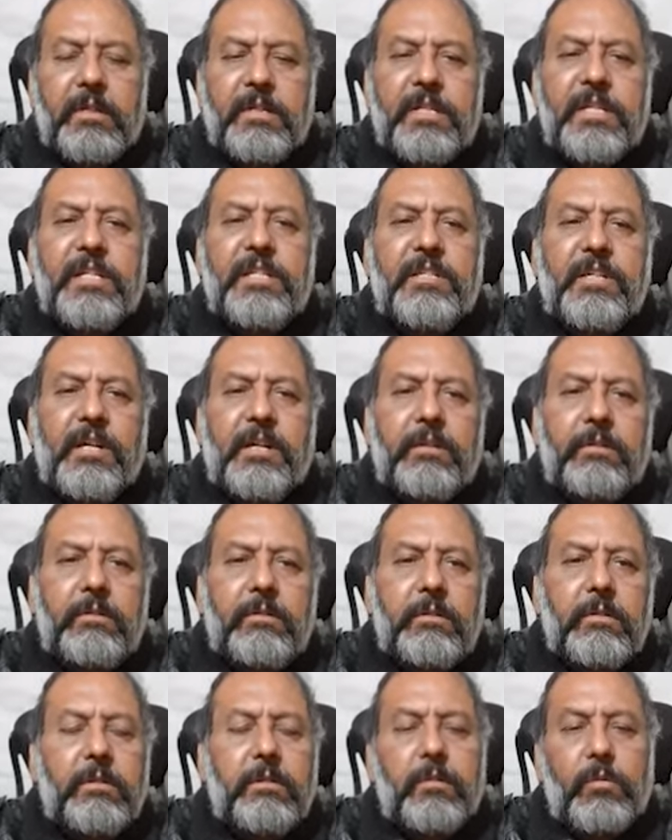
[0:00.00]
Reason
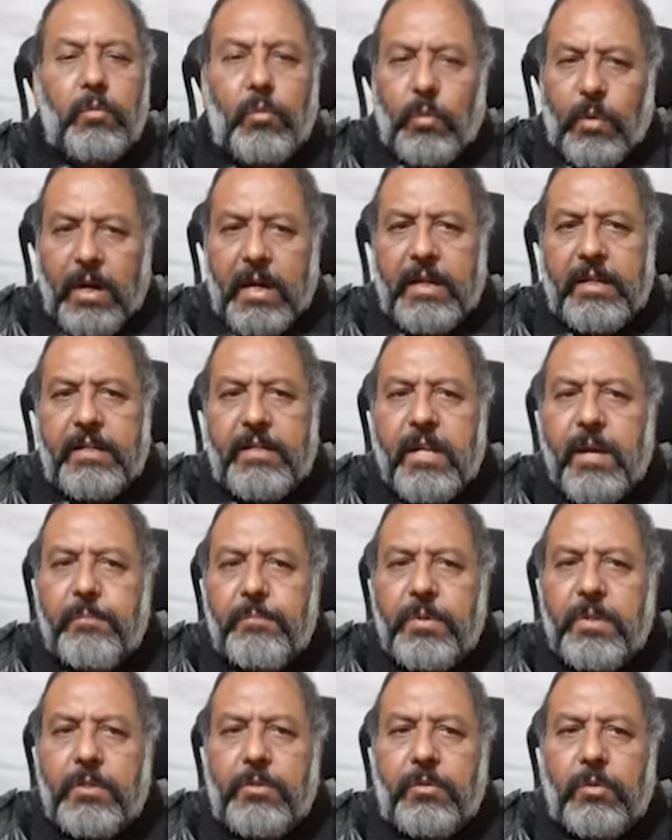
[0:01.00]
why it
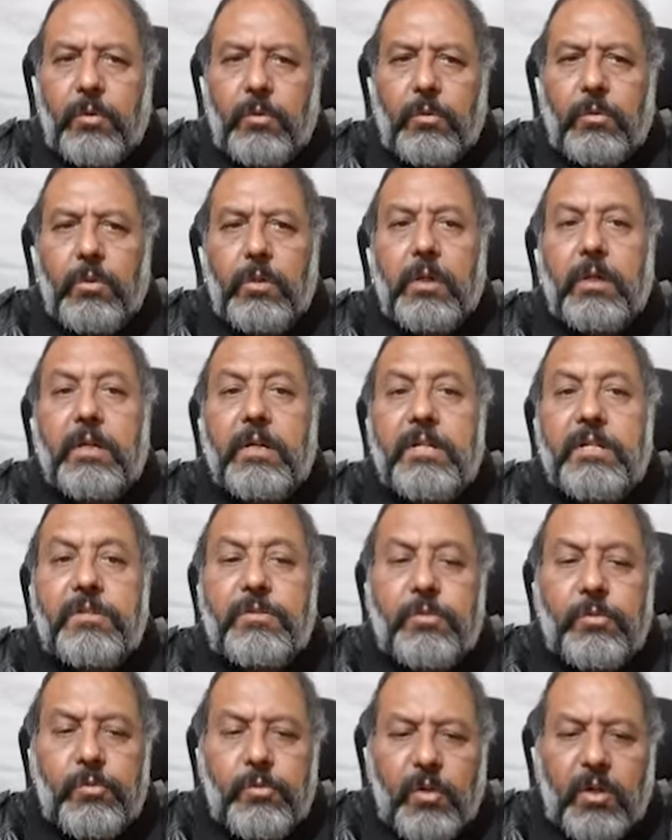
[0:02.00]
happens so
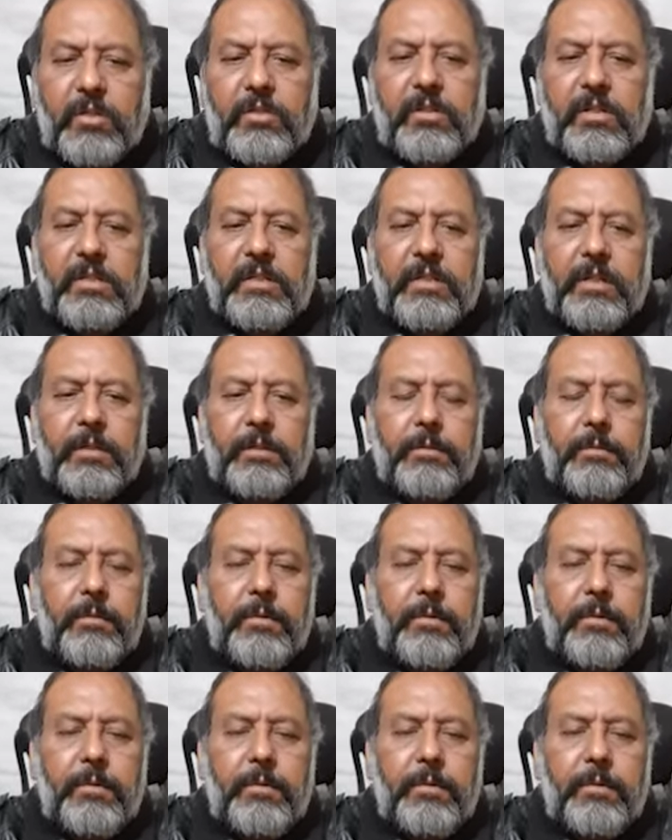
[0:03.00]
is not clear.